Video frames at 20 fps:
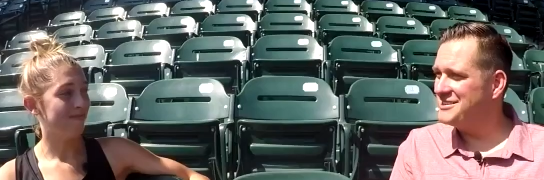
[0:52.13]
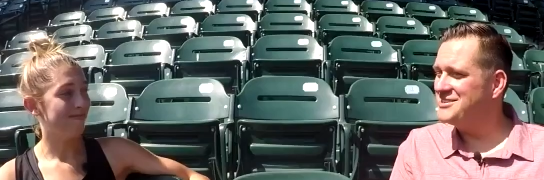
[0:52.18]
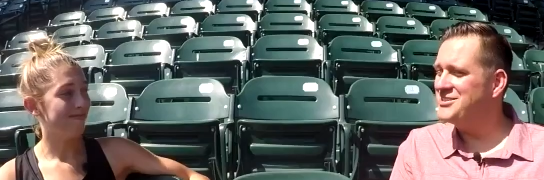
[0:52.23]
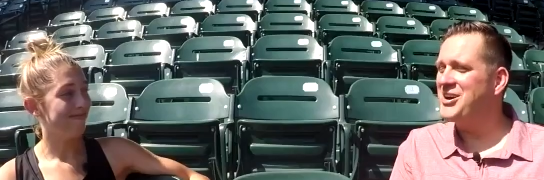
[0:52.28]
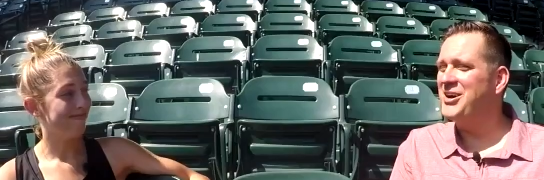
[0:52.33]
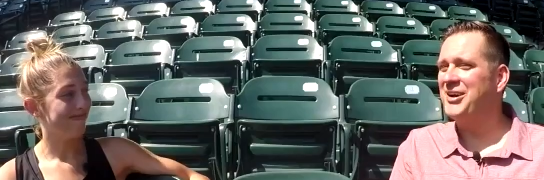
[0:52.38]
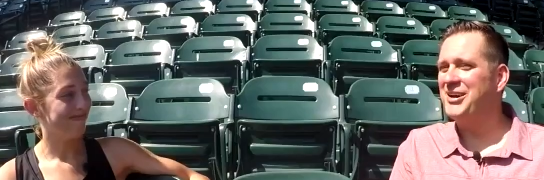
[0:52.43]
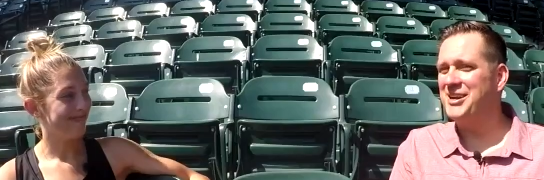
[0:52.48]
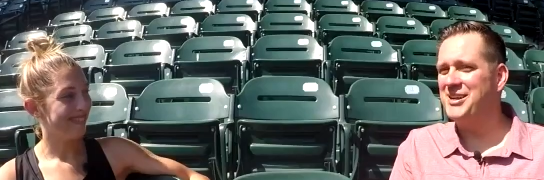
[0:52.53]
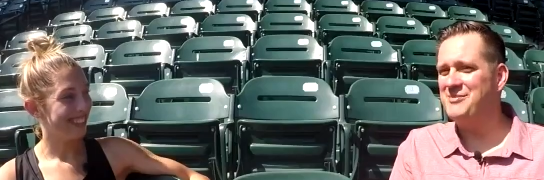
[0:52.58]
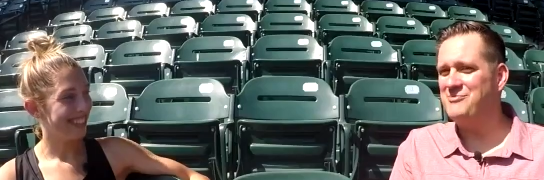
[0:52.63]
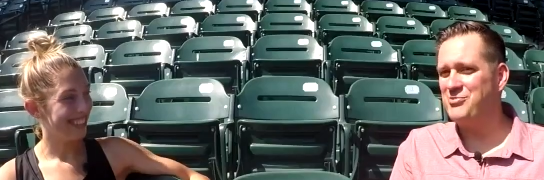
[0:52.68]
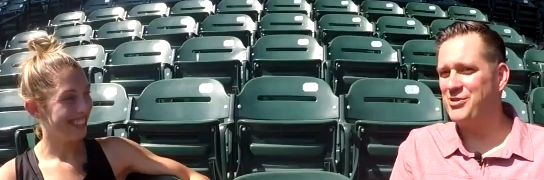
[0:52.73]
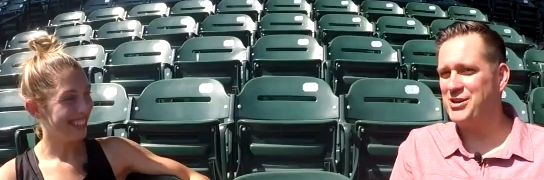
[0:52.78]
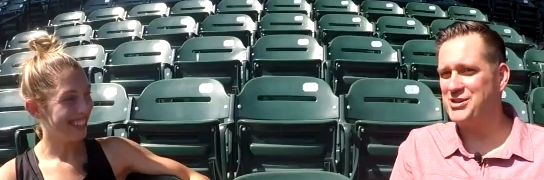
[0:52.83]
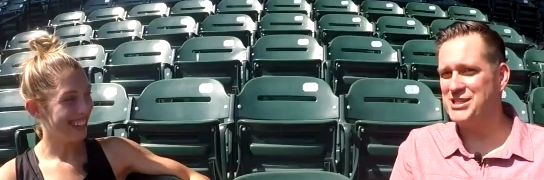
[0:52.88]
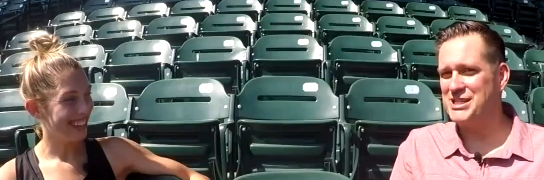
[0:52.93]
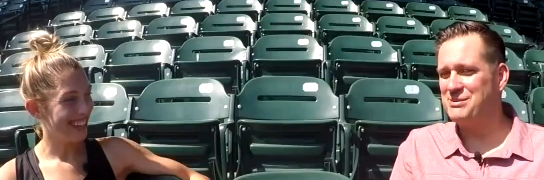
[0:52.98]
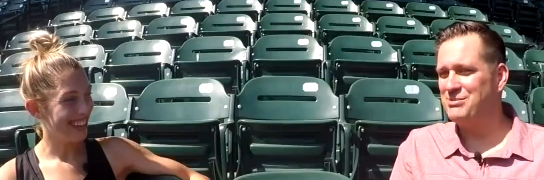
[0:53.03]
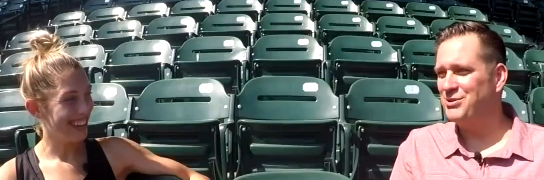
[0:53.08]
Speaker 1: Young and
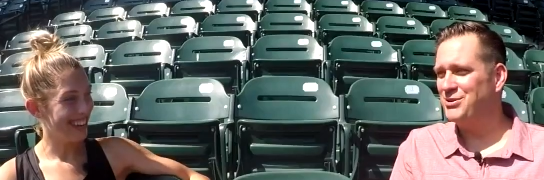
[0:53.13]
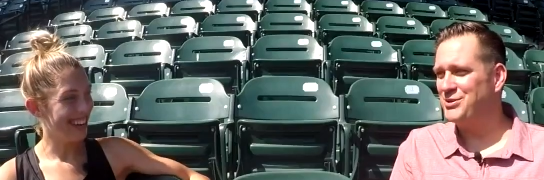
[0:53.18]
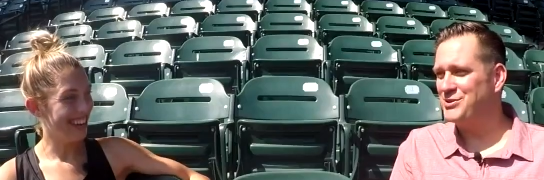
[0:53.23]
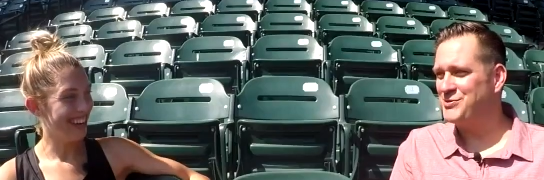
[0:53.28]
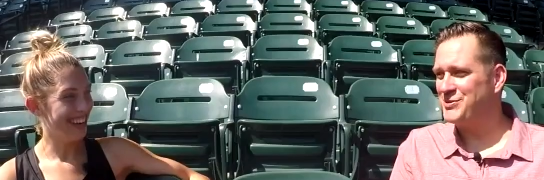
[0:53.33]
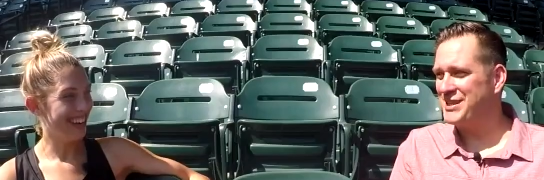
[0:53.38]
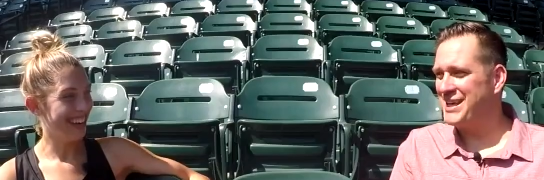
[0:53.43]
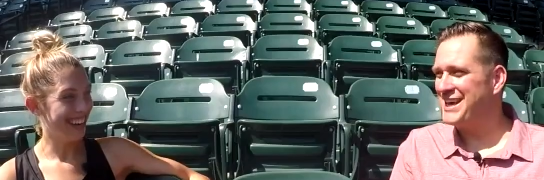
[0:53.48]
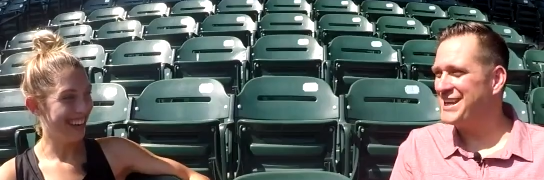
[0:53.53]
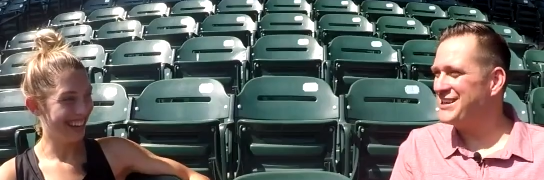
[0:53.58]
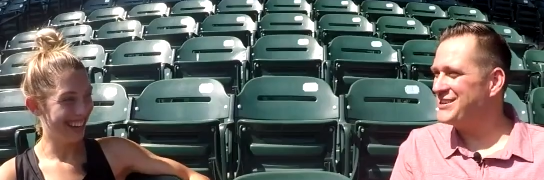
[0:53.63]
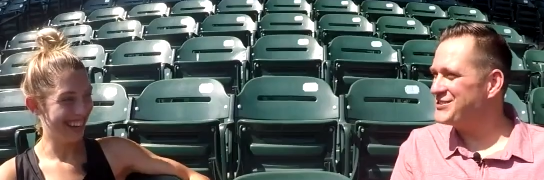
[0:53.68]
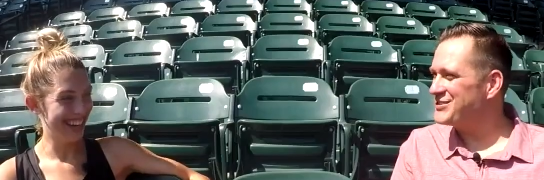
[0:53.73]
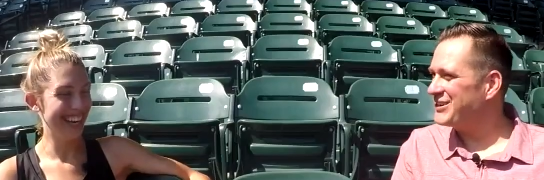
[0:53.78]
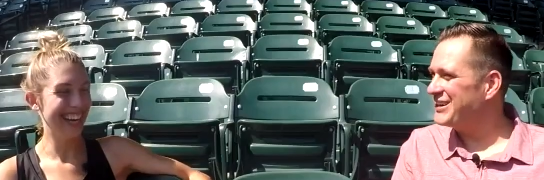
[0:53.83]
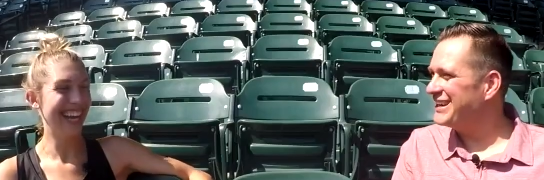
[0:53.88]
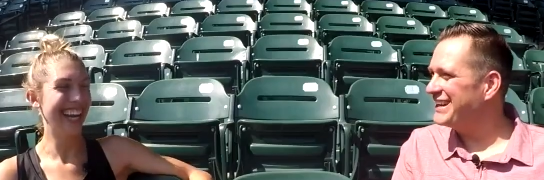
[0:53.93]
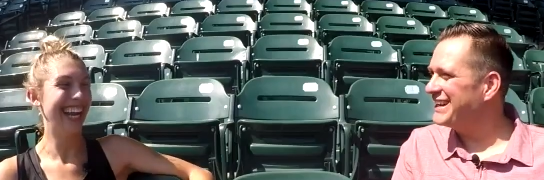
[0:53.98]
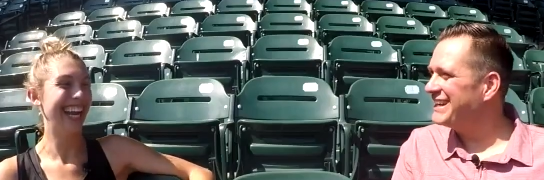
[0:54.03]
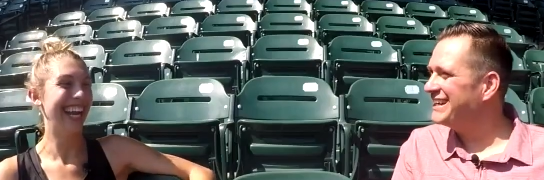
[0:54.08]
impressionable is what that is,
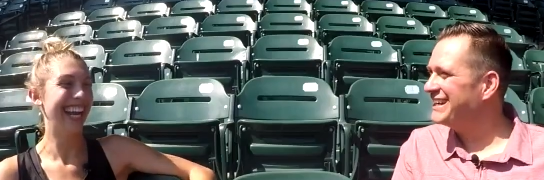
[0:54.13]
right?